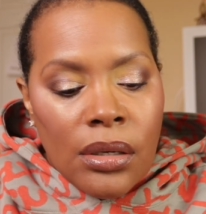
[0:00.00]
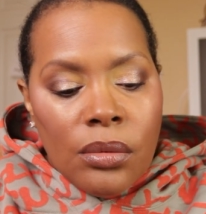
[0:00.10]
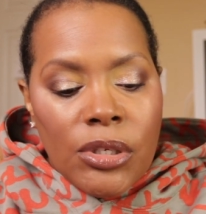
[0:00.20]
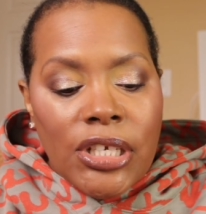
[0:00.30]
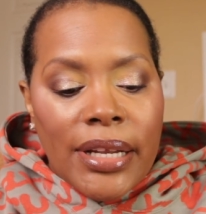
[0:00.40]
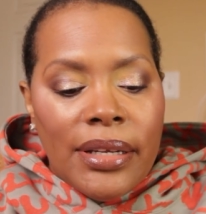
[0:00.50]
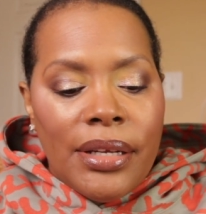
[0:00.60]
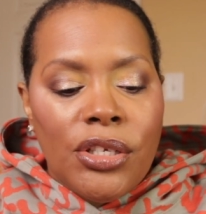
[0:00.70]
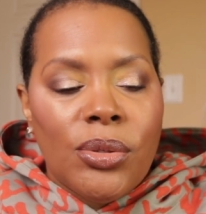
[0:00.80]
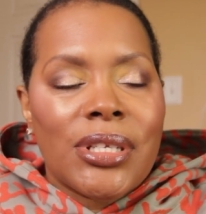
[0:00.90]
which I did
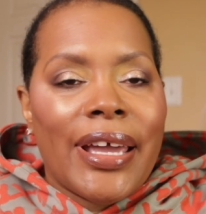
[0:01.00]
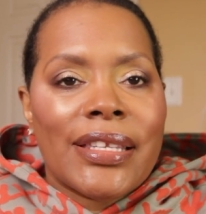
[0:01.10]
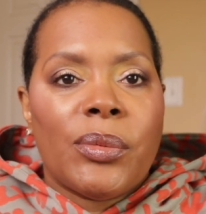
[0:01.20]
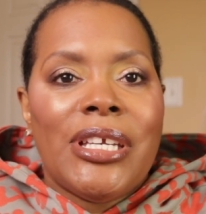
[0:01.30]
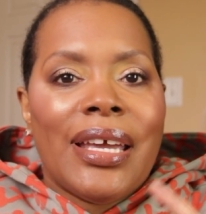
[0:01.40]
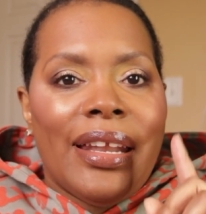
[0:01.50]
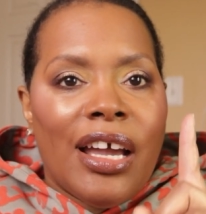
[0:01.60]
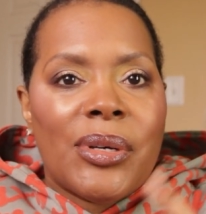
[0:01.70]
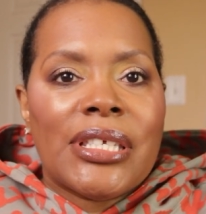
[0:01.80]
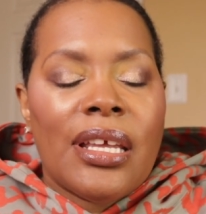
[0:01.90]
use last week, and
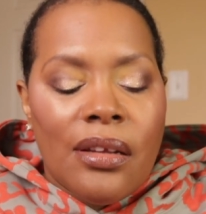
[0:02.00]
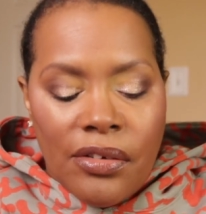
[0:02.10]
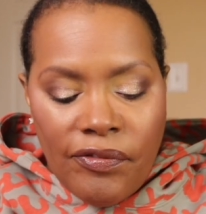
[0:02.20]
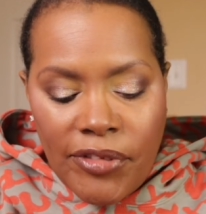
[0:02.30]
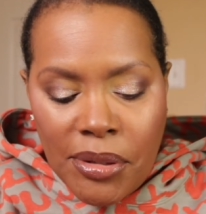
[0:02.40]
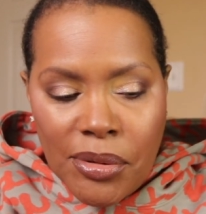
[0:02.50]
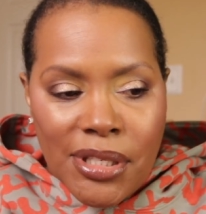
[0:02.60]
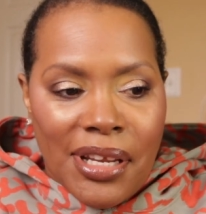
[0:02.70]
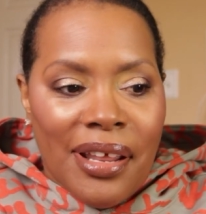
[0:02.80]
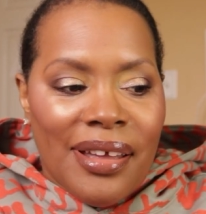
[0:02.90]
now it's getting confusing,